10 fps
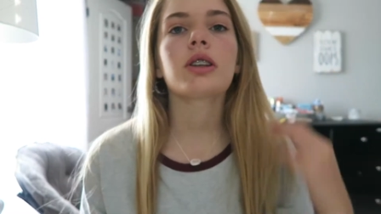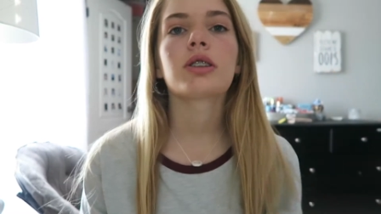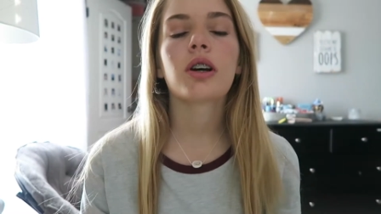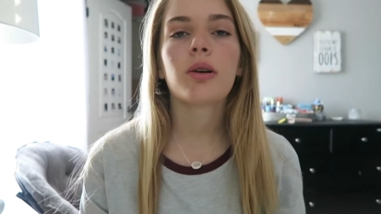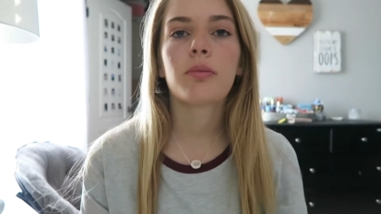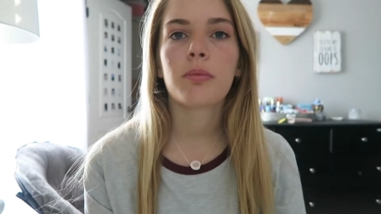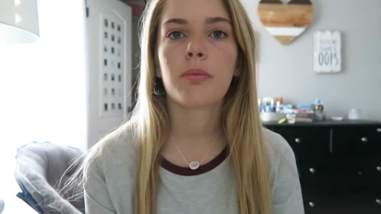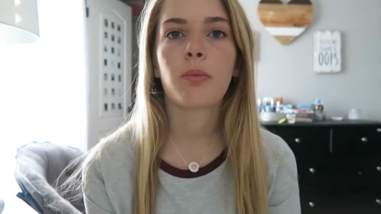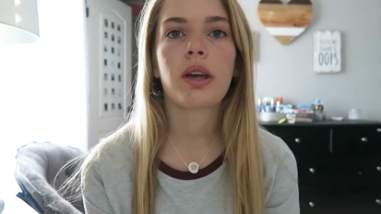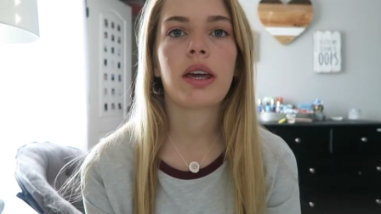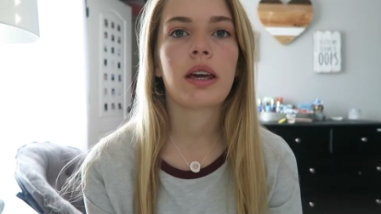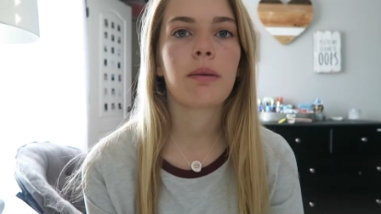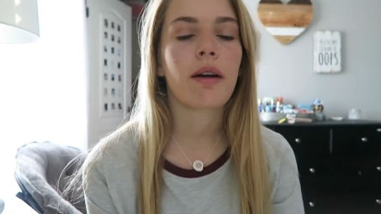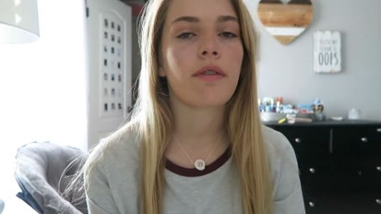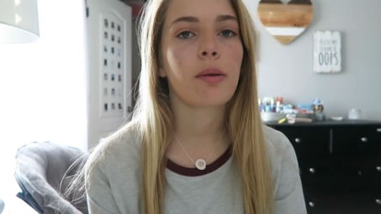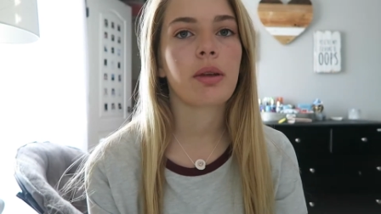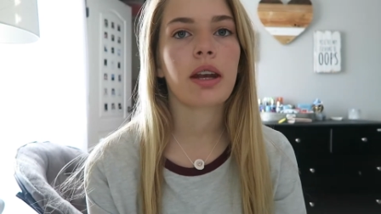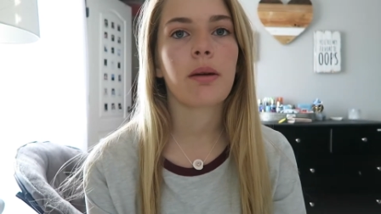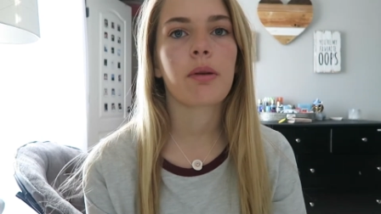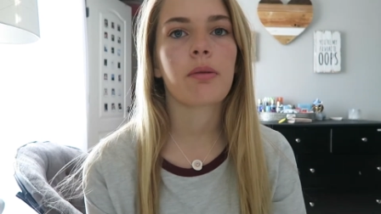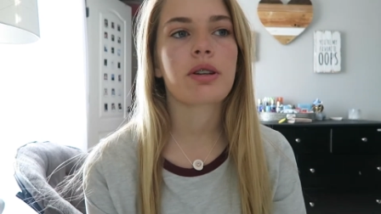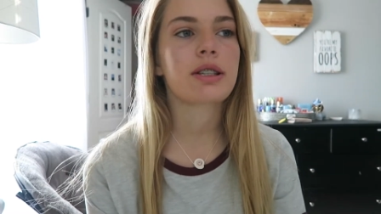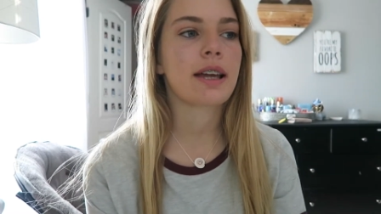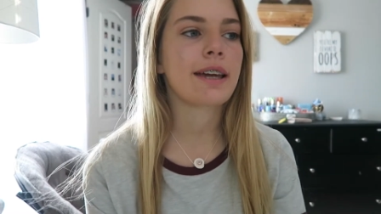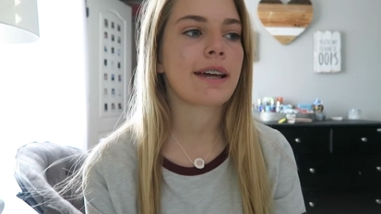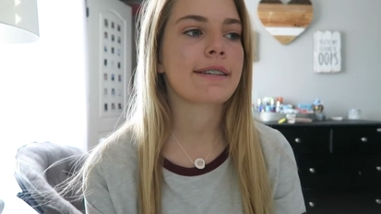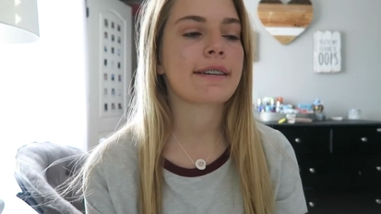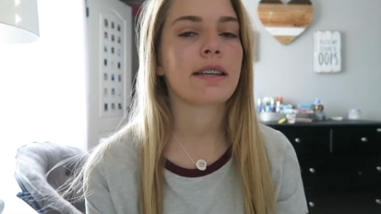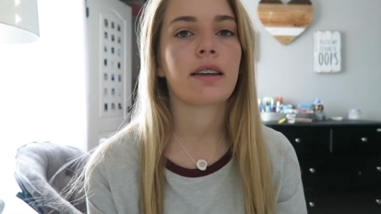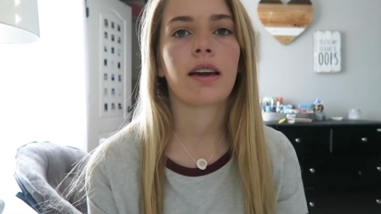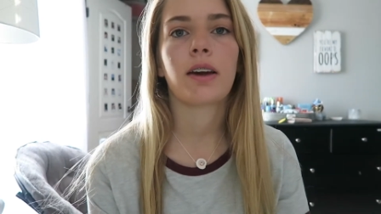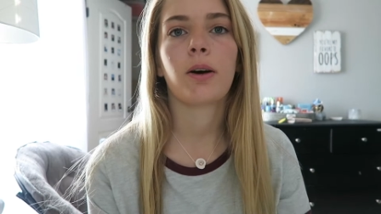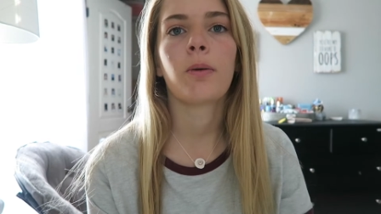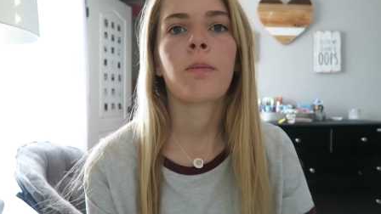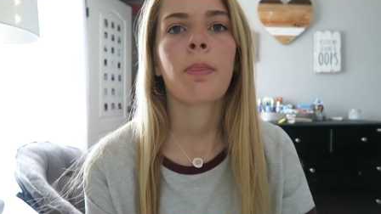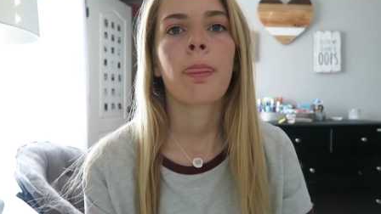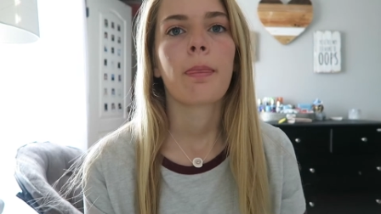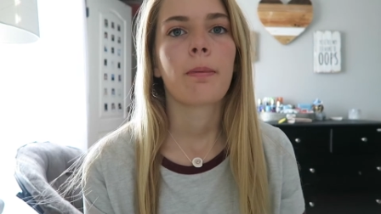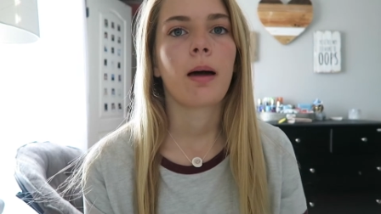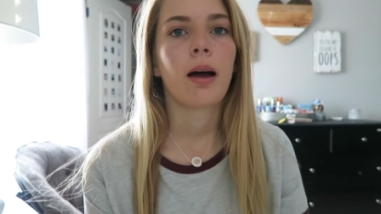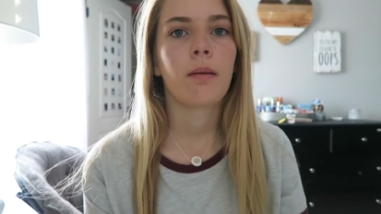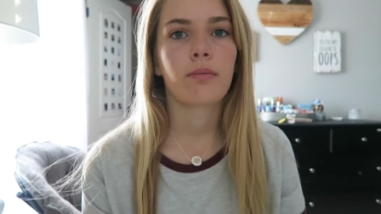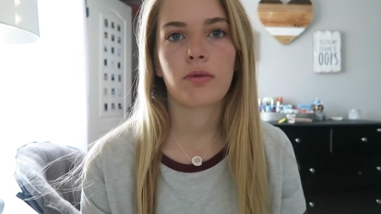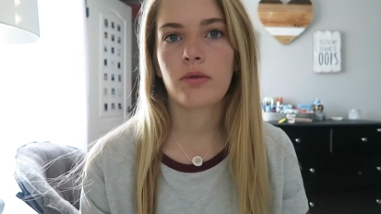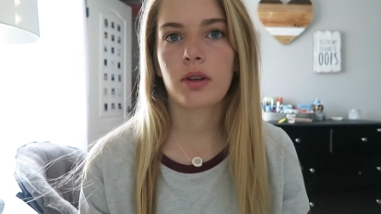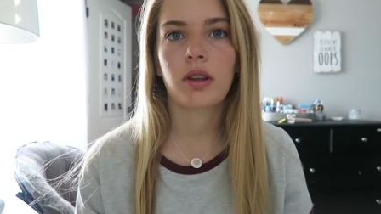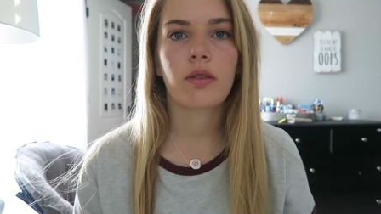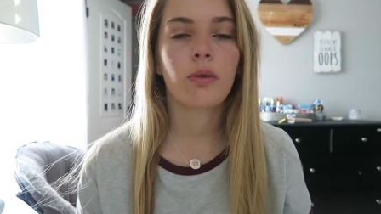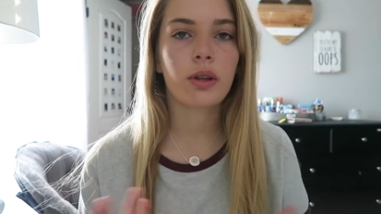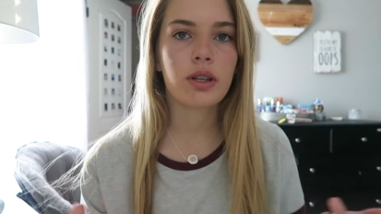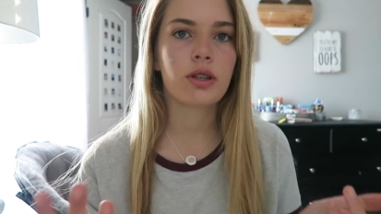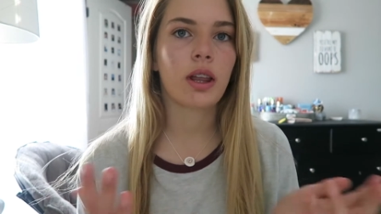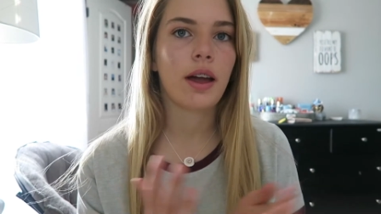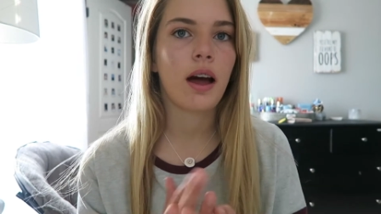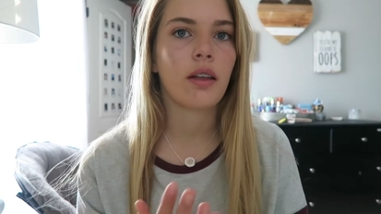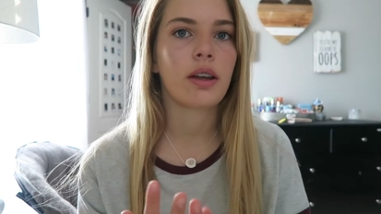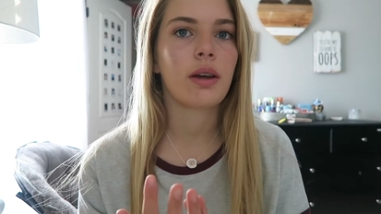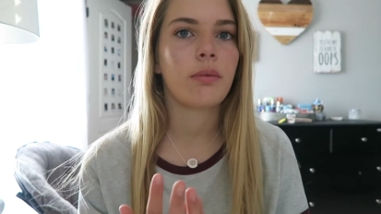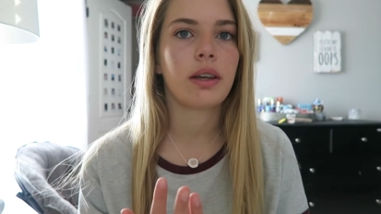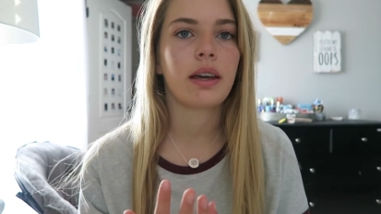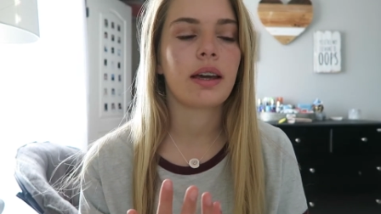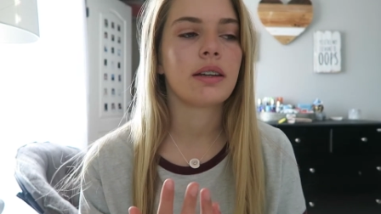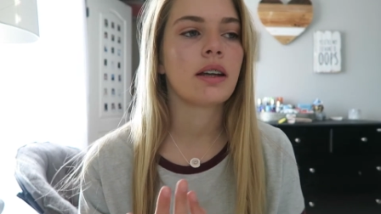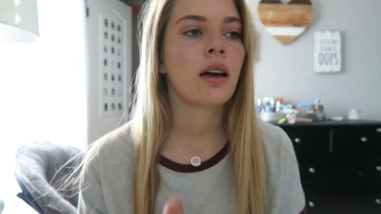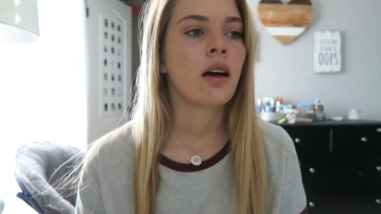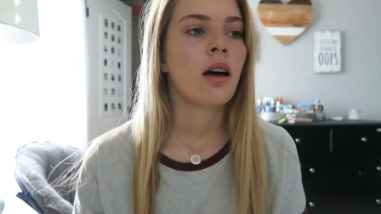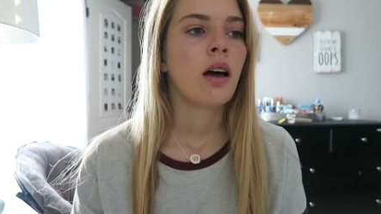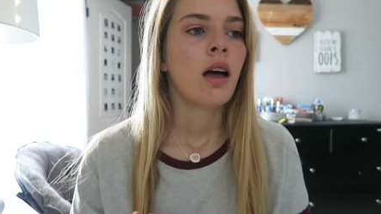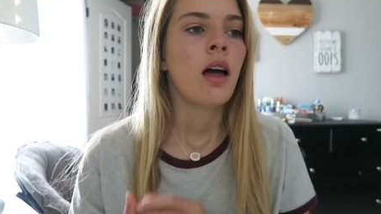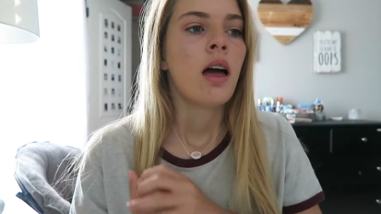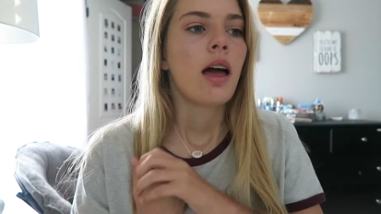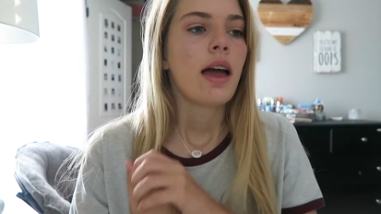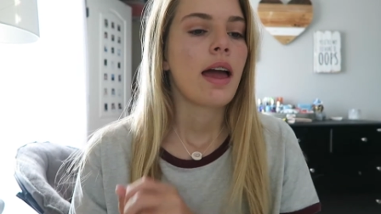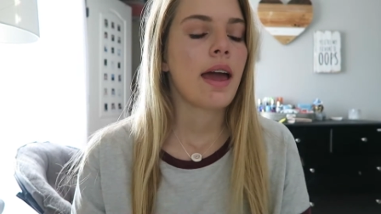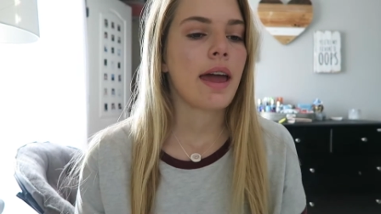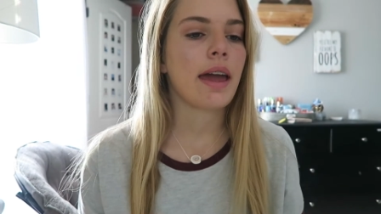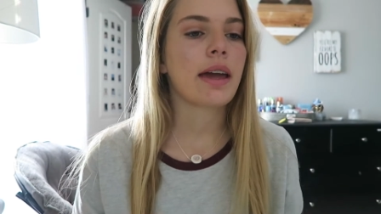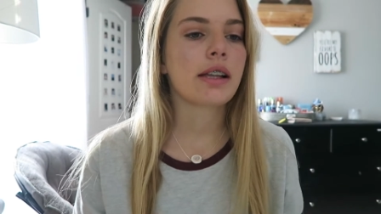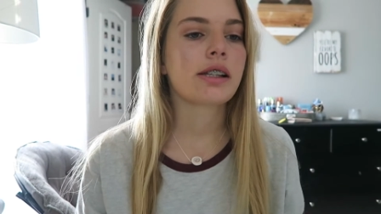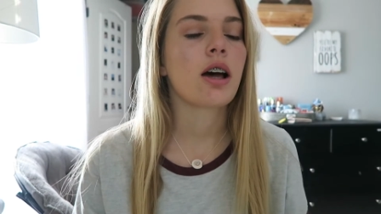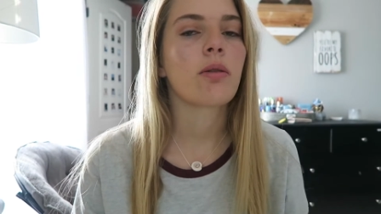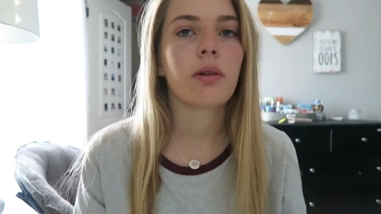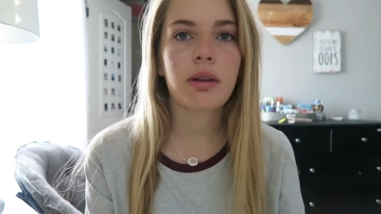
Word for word: so we, my family and I, we were staying at San Diego um, for the 4th of July holiday weekend. And we